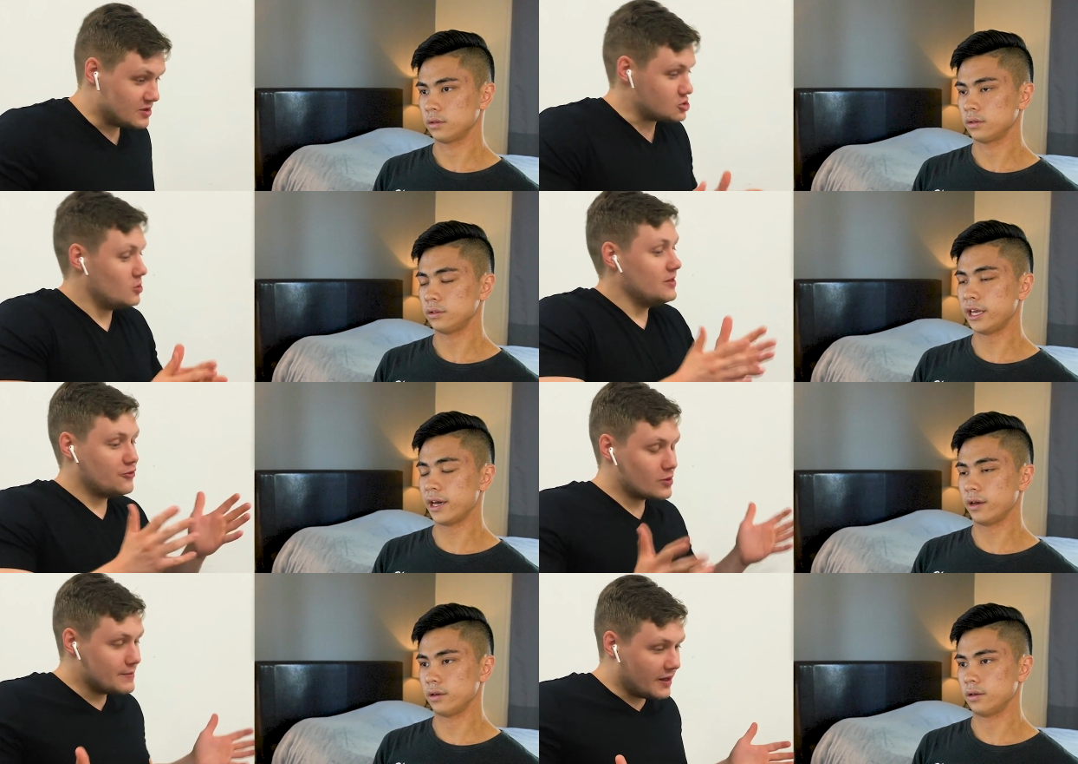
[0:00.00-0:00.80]
Speaker 1: It's only yeah.
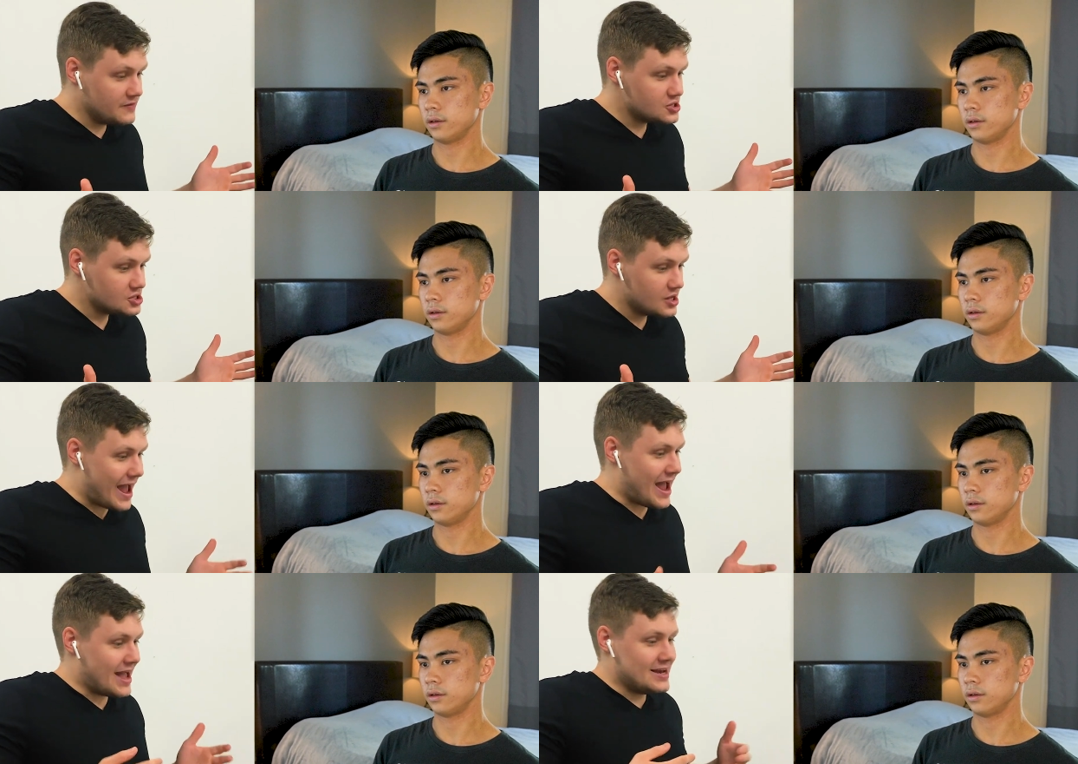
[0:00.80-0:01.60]
three months,
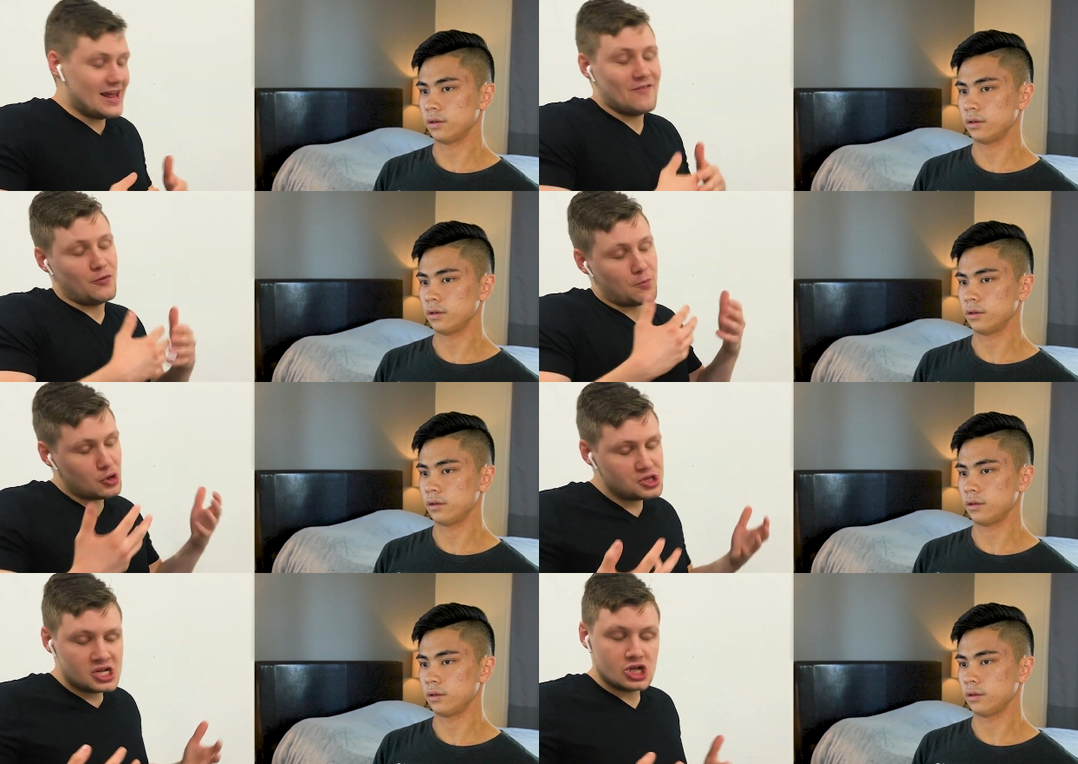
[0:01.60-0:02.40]
and if the
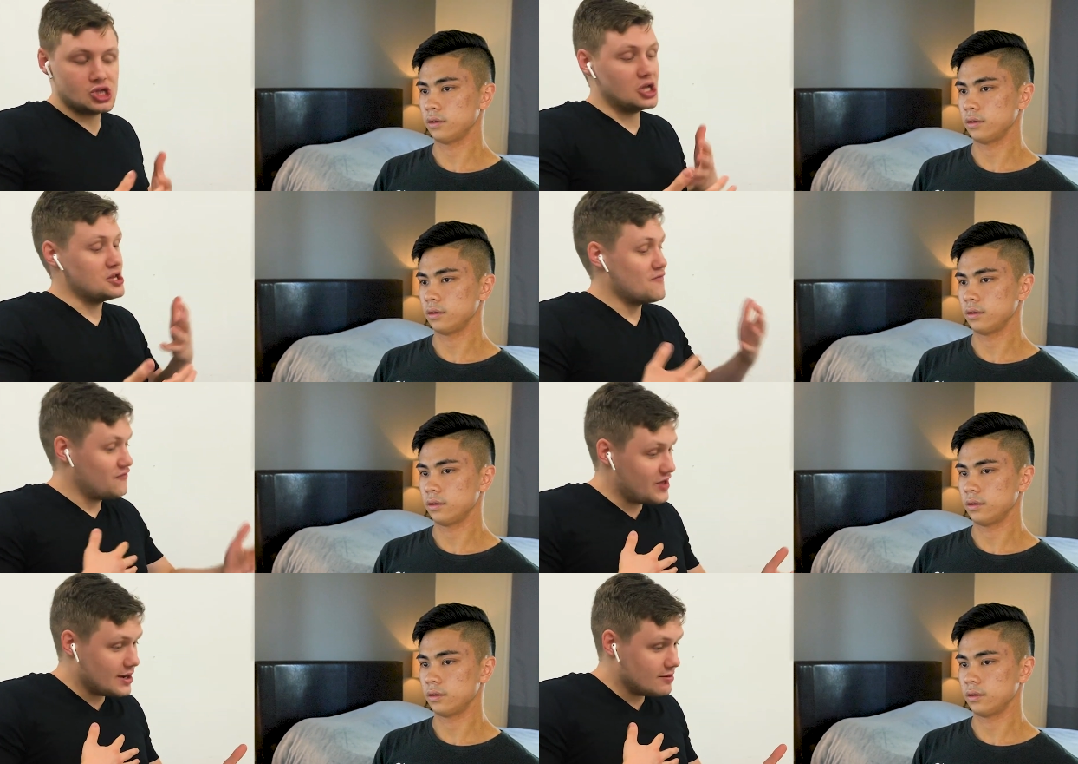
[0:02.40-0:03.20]
person just doesn't
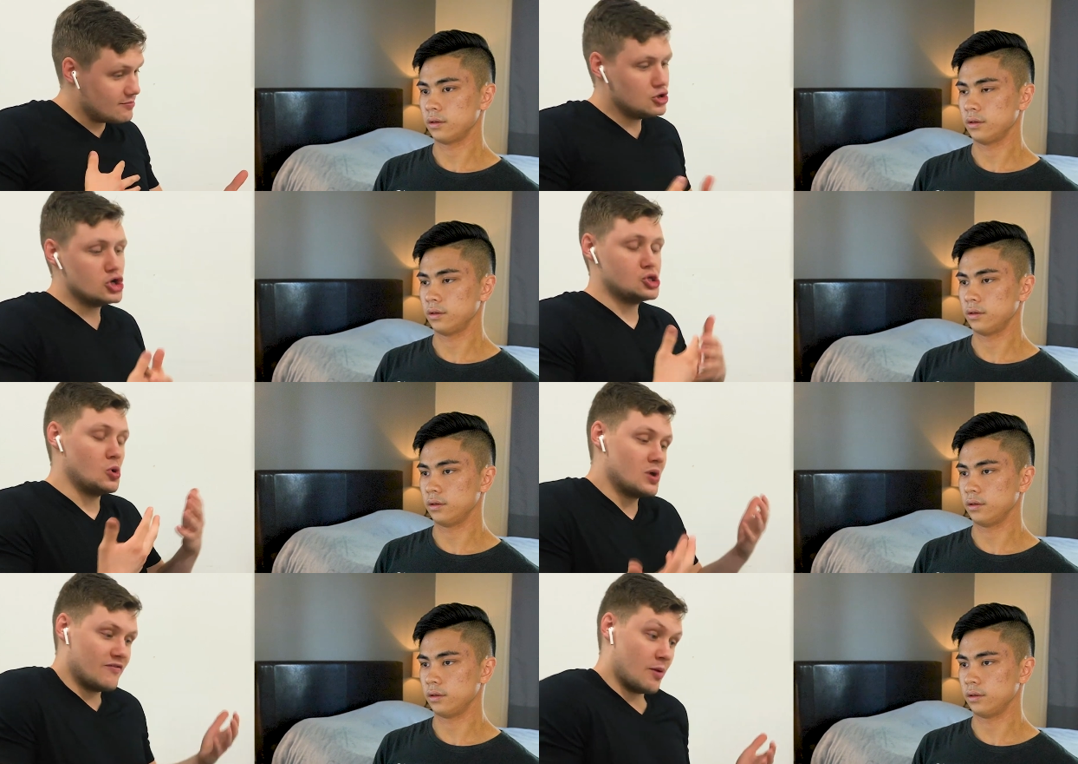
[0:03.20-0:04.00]
fit, you just
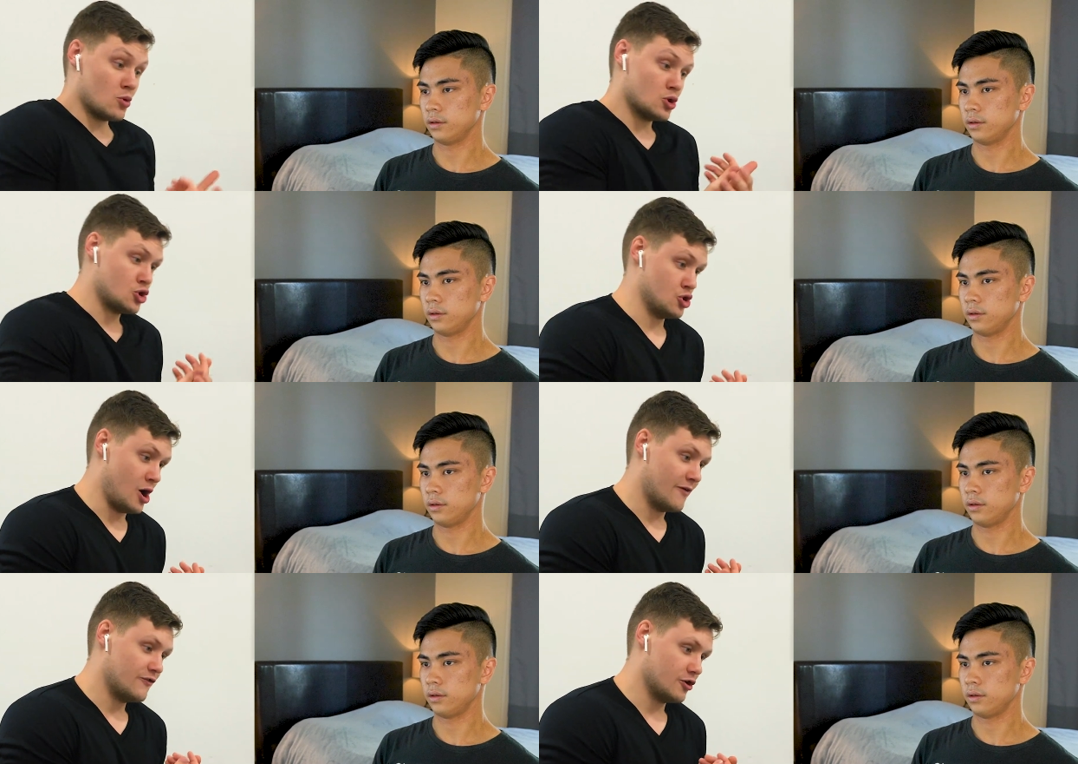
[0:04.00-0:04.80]
don't give them a return
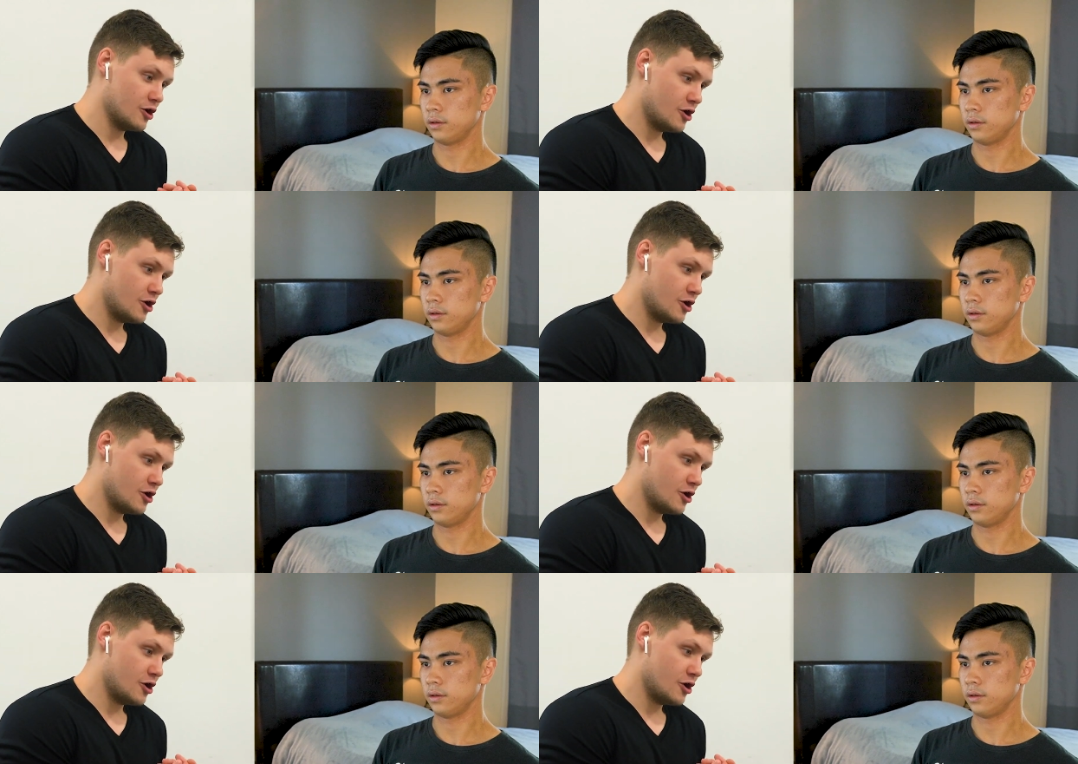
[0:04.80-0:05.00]
offer.